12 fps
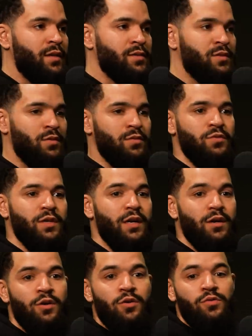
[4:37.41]
So you got
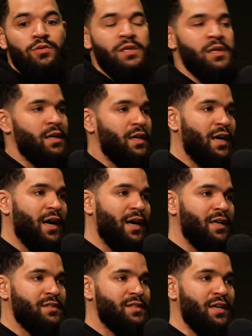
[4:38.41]
a whole league of
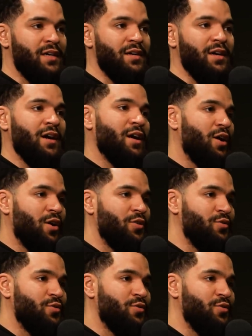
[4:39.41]
guys that are